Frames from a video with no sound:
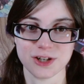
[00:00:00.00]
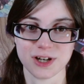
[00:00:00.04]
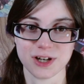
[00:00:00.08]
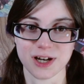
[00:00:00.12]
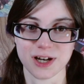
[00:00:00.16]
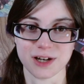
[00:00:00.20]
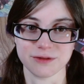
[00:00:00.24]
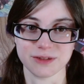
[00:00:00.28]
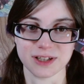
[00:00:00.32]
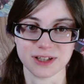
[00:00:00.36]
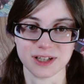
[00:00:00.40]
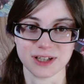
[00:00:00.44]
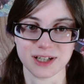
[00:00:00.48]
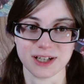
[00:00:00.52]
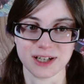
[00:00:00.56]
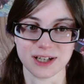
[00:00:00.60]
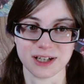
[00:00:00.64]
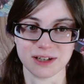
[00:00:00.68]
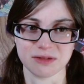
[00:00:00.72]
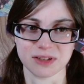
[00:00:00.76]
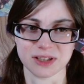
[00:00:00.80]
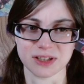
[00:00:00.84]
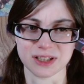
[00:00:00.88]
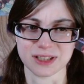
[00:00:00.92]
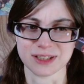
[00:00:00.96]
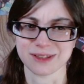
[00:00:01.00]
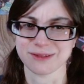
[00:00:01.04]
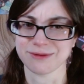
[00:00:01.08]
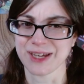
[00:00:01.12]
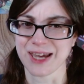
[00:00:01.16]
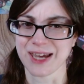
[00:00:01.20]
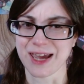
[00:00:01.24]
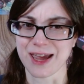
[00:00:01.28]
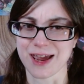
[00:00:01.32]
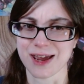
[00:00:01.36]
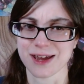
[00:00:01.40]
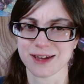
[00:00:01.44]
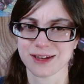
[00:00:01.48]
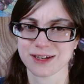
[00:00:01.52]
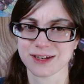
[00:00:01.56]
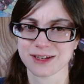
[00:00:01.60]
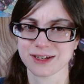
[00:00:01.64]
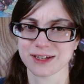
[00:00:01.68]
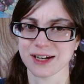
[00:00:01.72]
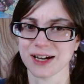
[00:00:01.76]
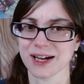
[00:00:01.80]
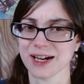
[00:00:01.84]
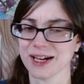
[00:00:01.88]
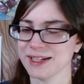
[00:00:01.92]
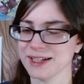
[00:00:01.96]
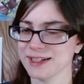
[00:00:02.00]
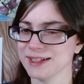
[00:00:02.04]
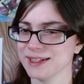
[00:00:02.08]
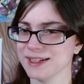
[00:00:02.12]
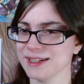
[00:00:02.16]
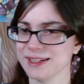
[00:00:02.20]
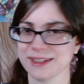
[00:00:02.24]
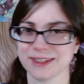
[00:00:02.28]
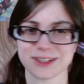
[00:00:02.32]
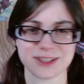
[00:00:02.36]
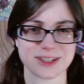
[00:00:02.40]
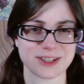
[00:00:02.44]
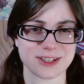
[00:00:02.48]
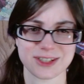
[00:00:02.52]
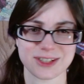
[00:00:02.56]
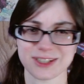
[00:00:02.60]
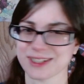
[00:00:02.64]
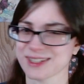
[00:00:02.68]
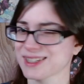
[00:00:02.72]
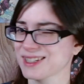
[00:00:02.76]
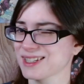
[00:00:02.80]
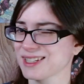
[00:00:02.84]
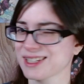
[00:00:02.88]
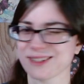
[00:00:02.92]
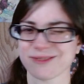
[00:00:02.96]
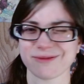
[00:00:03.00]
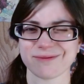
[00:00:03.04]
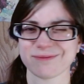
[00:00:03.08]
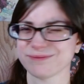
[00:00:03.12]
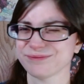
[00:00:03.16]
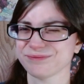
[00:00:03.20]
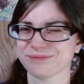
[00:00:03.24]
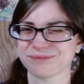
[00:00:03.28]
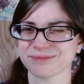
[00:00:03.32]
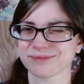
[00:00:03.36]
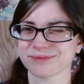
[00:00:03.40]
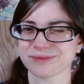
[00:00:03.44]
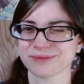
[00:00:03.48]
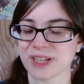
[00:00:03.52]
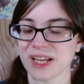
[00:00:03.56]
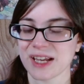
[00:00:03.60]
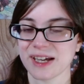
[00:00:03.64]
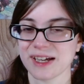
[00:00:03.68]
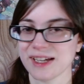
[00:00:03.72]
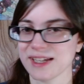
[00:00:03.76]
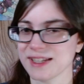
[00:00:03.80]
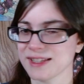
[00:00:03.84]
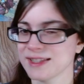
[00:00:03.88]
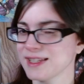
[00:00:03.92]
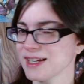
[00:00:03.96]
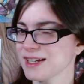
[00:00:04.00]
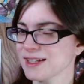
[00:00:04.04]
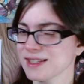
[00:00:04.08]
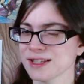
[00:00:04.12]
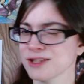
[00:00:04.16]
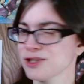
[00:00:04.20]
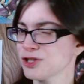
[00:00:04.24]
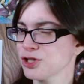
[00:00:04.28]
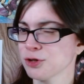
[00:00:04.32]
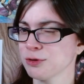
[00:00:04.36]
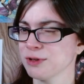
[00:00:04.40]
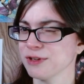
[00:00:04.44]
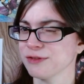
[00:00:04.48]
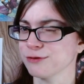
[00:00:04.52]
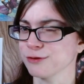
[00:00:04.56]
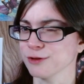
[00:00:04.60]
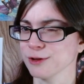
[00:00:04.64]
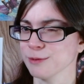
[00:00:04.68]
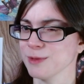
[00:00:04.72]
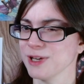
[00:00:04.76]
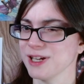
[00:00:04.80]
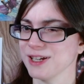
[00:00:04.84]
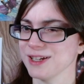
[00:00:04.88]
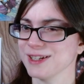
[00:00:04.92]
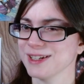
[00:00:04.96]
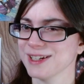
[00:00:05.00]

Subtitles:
of a tank gun. It's just... it doesn't do it for me, you